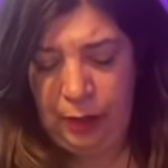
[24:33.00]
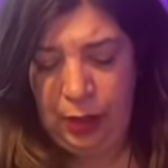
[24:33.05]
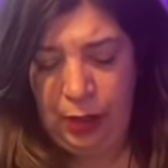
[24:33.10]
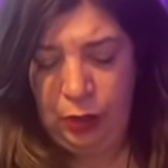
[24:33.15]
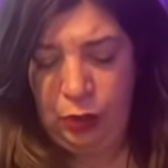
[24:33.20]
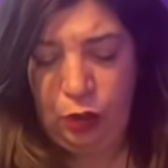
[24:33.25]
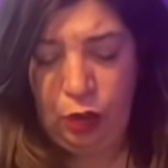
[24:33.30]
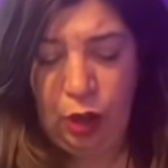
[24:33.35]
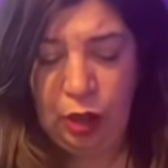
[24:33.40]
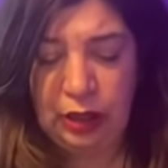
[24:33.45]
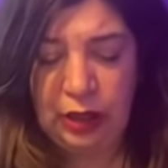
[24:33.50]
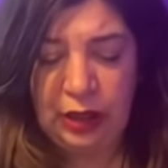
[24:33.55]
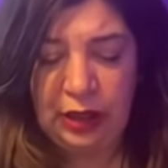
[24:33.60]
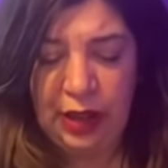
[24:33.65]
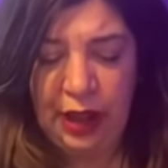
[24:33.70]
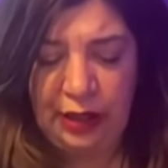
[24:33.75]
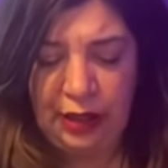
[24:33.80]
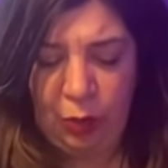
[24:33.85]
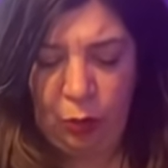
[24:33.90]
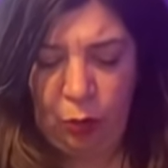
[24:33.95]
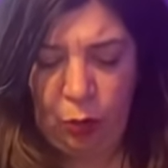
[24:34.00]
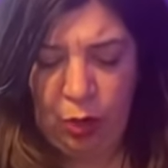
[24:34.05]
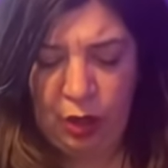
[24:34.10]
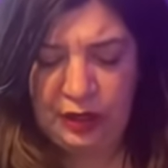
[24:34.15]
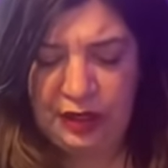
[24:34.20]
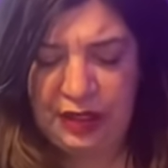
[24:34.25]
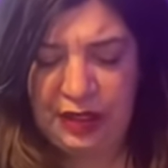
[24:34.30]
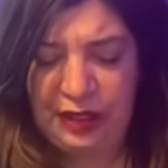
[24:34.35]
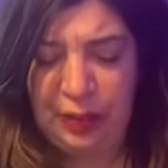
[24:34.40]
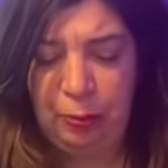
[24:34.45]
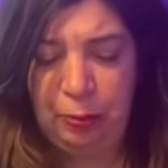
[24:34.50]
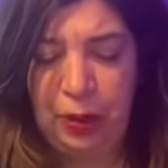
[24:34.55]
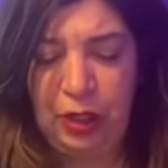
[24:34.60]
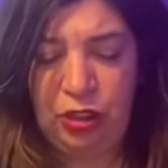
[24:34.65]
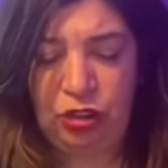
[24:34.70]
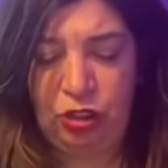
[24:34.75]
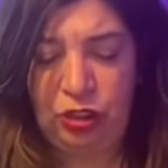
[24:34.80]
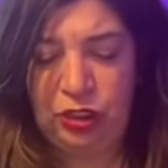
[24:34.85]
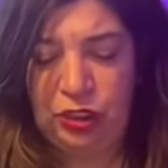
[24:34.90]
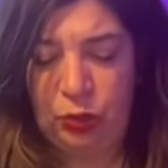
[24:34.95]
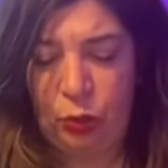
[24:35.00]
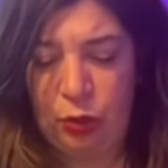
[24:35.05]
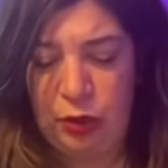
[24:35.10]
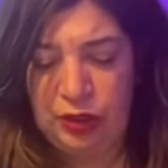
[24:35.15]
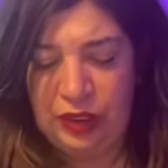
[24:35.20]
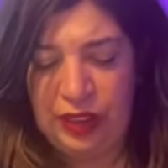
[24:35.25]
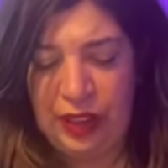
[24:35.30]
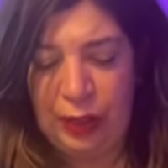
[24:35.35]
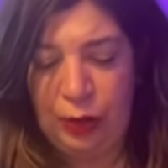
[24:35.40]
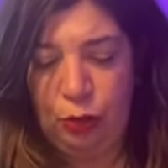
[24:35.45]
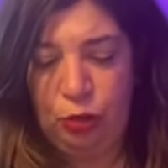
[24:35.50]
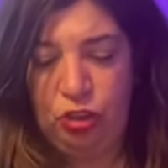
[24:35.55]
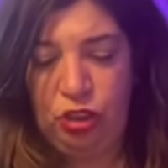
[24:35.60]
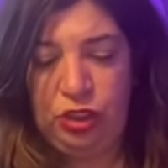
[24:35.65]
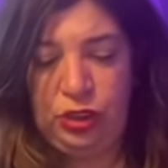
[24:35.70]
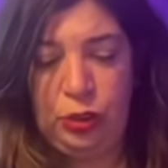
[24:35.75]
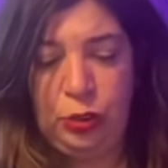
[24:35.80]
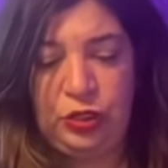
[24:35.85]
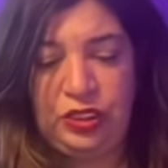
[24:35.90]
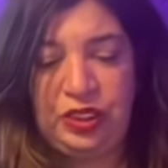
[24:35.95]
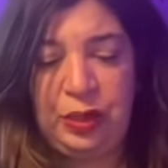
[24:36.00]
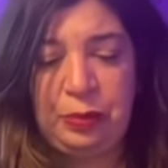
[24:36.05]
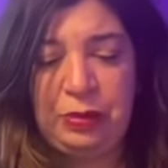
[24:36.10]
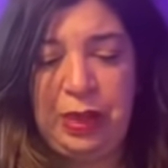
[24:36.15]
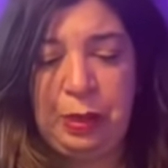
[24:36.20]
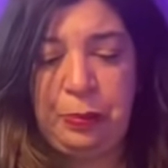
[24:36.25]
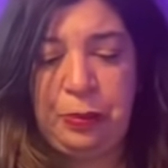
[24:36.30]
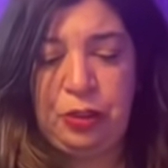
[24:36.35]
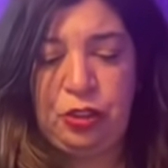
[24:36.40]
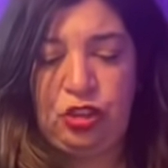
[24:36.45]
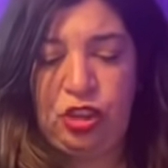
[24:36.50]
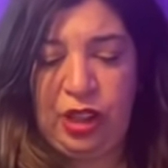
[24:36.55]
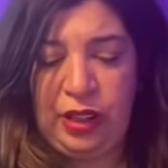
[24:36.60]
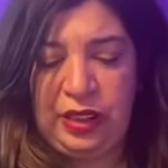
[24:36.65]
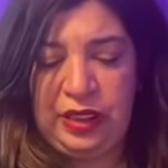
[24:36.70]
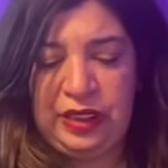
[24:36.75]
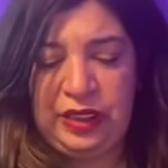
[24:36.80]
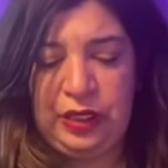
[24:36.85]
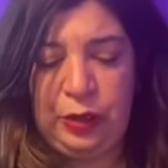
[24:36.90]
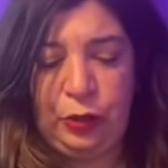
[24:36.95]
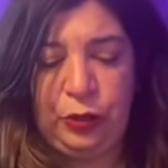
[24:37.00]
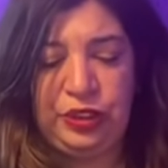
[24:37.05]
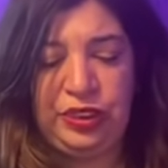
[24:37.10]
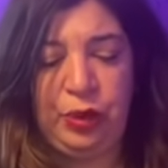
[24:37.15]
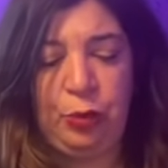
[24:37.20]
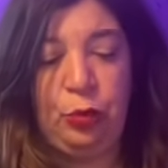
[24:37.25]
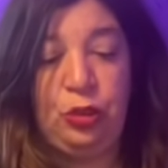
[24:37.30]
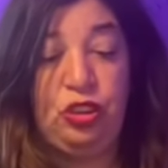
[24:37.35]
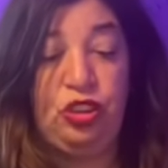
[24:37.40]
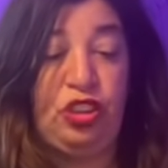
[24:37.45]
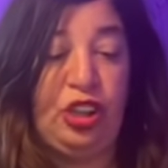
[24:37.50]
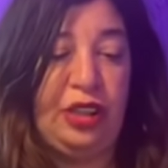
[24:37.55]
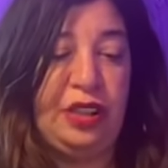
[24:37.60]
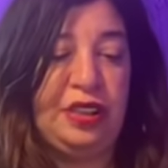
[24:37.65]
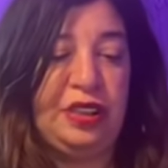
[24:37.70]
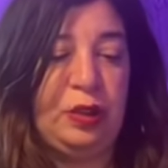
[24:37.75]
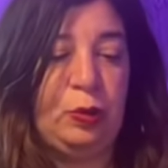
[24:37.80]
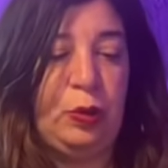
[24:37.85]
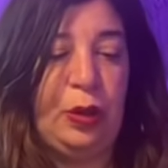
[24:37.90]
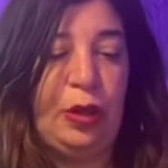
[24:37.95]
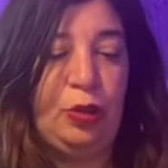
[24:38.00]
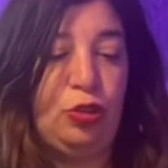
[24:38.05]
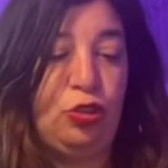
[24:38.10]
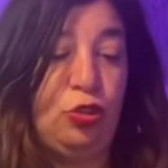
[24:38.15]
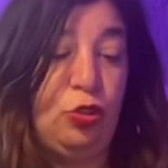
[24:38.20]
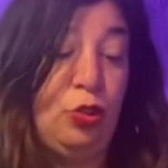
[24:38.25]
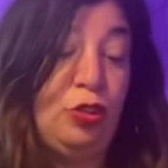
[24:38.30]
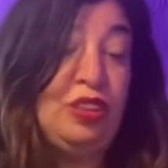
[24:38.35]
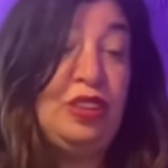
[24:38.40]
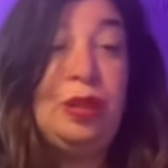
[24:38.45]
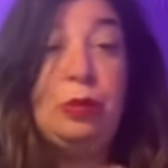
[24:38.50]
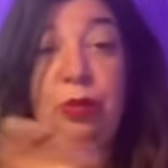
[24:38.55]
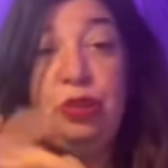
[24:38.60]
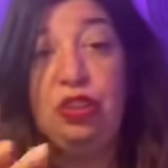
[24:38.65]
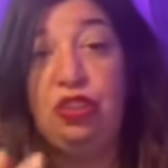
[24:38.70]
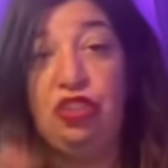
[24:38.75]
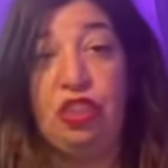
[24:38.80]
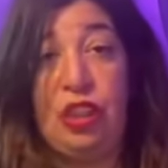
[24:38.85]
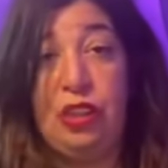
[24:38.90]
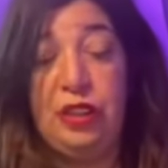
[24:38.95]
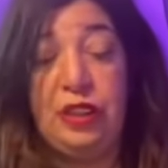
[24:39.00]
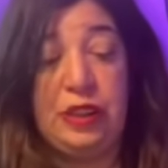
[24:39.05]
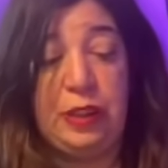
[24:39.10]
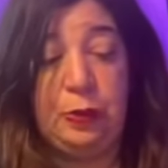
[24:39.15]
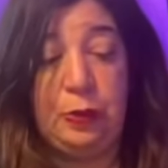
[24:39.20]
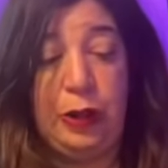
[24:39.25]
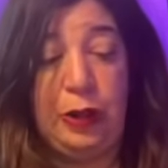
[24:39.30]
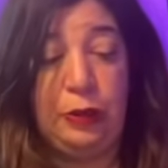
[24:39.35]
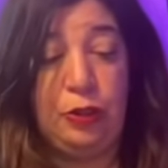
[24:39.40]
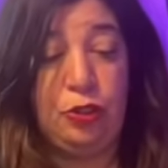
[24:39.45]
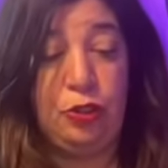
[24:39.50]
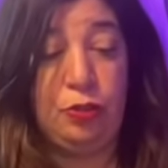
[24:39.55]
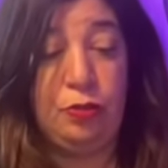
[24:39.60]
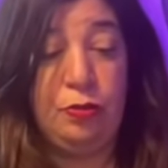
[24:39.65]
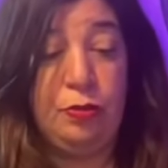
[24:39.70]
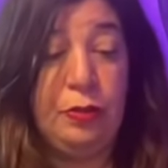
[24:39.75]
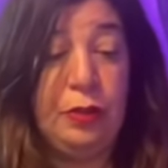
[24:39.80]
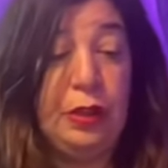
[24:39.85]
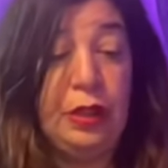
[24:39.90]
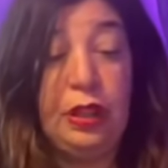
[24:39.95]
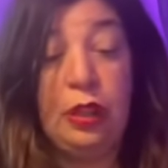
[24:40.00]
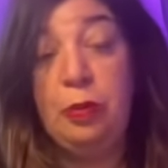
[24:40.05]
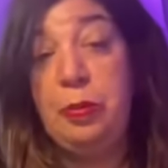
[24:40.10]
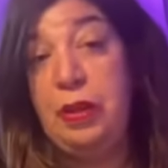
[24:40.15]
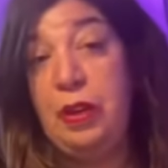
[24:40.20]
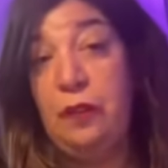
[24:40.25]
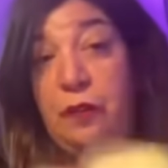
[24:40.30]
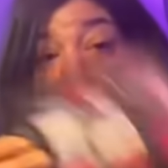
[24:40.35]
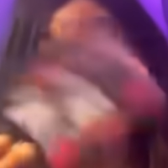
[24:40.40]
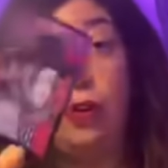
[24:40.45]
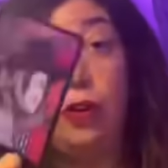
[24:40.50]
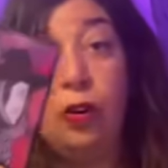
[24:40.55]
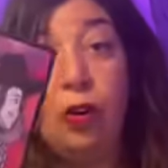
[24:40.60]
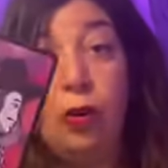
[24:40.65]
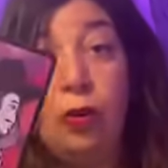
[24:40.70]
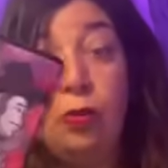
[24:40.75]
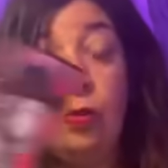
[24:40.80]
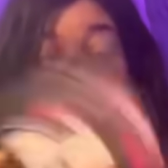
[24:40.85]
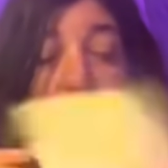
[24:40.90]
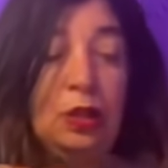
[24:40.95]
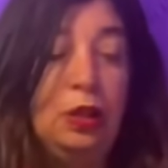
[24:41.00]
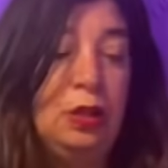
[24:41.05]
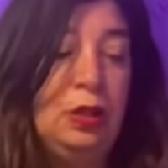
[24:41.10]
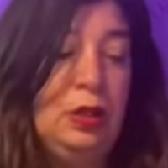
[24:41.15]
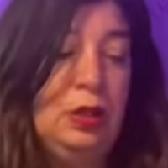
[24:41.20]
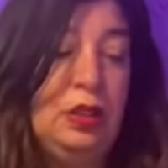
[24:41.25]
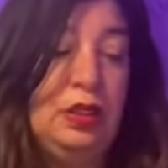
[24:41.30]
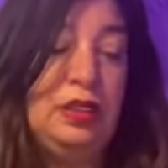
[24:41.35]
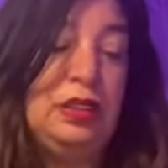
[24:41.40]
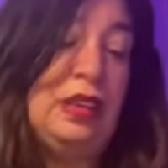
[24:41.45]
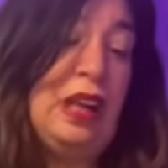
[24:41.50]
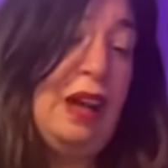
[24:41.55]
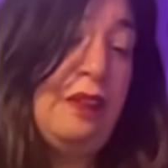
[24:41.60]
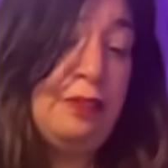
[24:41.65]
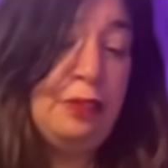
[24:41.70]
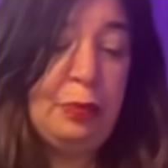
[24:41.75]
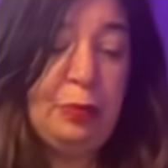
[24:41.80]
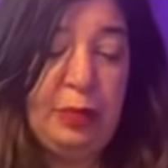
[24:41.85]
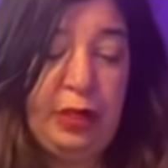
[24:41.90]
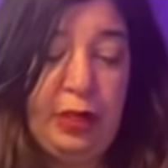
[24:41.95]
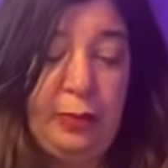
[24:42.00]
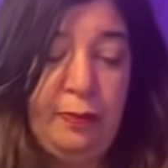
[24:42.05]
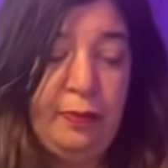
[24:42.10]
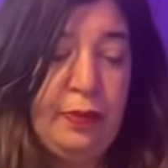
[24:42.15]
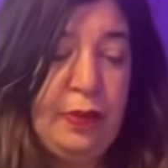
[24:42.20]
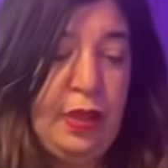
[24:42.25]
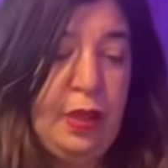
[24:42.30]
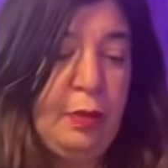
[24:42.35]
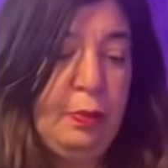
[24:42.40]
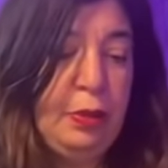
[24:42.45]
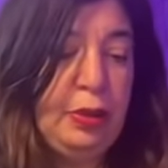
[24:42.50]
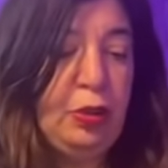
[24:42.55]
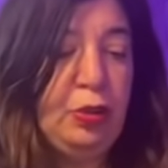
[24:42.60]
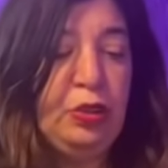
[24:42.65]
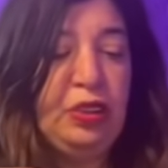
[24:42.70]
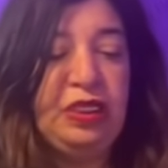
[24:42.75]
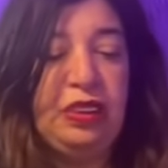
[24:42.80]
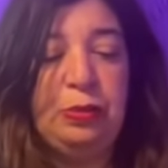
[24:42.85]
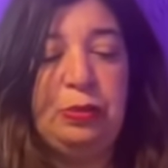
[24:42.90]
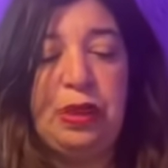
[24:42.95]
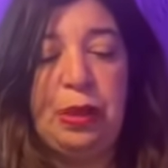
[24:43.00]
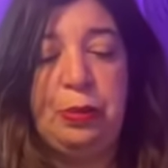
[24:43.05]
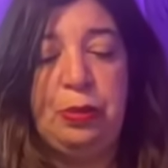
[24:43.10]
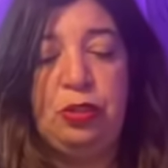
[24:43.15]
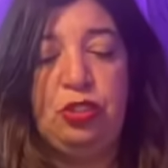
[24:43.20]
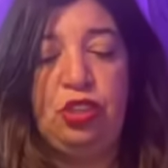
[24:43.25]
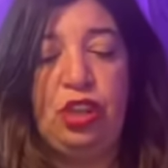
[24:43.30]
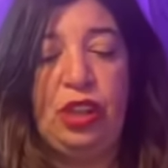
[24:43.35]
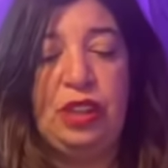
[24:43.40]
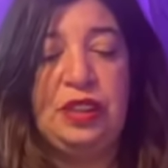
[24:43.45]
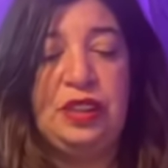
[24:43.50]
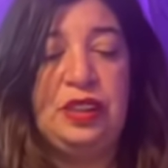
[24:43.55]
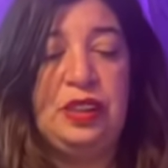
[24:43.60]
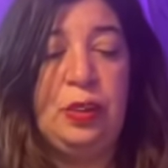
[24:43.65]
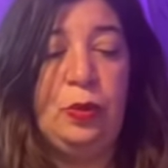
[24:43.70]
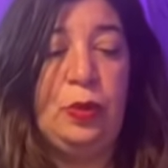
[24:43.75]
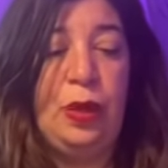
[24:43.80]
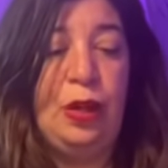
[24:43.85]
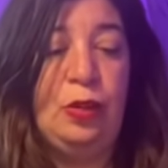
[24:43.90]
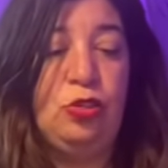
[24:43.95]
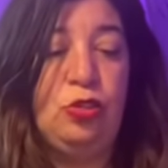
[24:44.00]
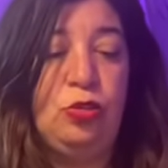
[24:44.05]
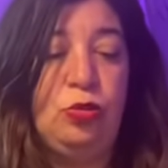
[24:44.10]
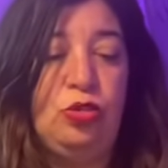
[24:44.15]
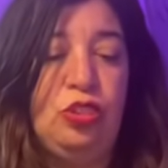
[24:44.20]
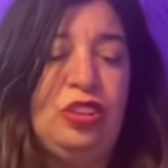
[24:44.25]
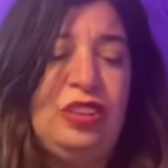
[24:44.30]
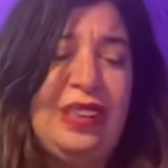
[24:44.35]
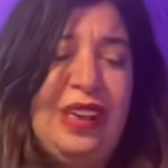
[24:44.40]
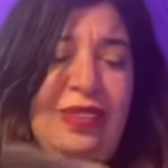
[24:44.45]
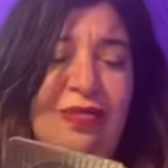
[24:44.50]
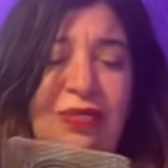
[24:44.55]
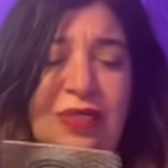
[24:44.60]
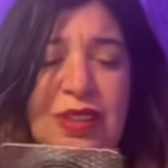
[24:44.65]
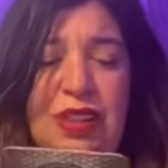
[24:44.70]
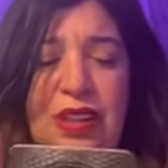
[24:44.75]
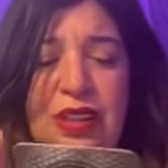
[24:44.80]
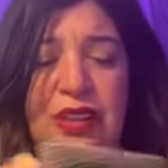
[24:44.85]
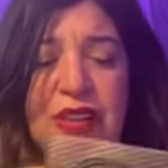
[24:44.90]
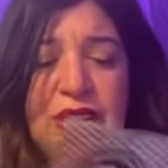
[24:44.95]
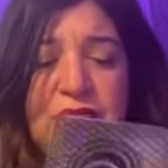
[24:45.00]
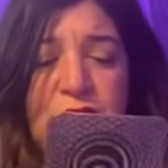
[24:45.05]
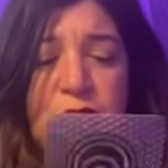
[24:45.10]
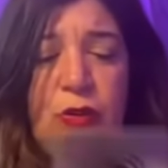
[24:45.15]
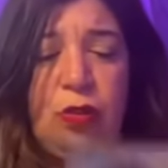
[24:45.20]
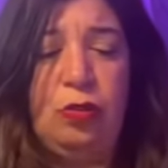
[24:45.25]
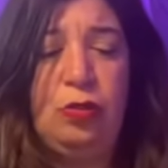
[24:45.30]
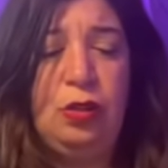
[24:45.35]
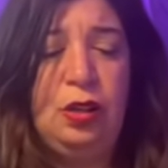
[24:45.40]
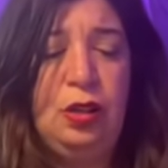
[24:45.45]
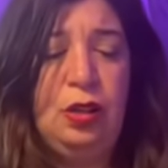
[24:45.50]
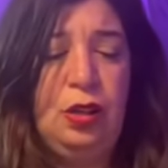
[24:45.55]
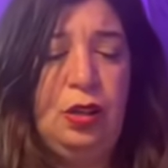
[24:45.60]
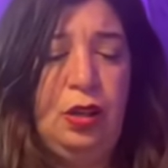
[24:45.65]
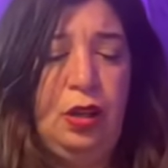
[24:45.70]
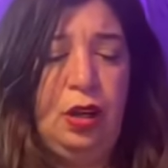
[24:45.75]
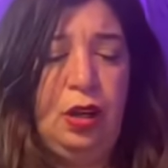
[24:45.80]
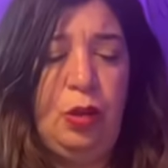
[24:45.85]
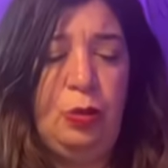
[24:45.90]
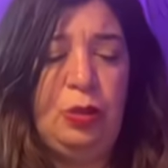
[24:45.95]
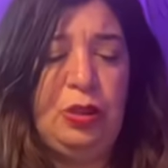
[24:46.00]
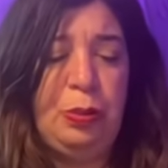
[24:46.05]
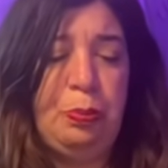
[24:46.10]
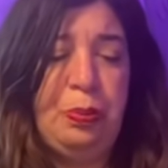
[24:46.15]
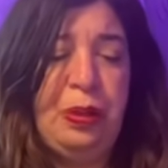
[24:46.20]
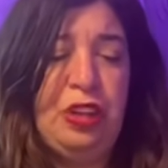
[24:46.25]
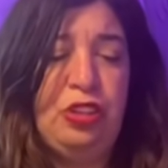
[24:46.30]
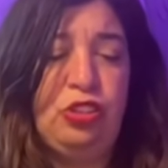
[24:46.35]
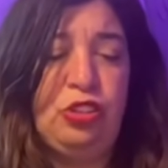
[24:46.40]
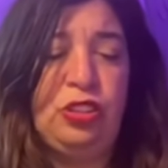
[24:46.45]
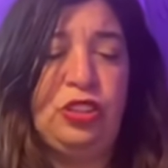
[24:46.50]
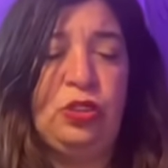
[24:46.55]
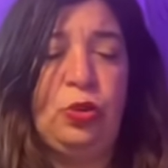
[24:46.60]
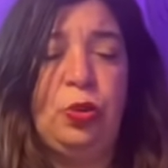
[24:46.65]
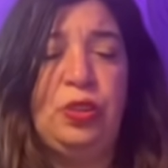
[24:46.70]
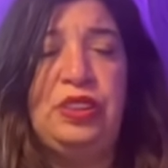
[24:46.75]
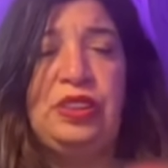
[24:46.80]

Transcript: You got the Nine of Wands and the Page of Swords energy. There's some type of jealousy, or someone jealous around you, or someone's jealous around you. It could be a Virgo. It doesn't have to be. But there is some type of jealousy around you. Just envious, you know, uh, with the Page of Swords